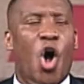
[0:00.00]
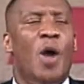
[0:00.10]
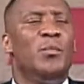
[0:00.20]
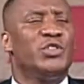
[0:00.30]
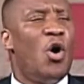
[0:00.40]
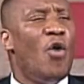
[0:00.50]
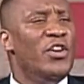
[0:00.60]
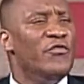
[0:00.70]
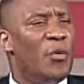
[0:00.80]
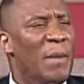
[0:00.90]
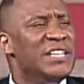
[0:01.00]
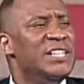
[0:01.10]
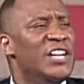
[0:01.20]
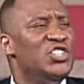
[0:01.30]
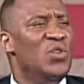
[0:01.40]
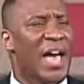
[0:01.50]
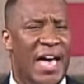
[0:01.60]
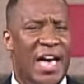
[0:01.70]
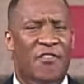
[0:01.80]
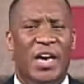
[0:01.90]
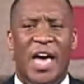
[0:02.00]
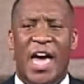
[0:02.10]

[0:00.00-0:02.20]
armed with all the information that you have,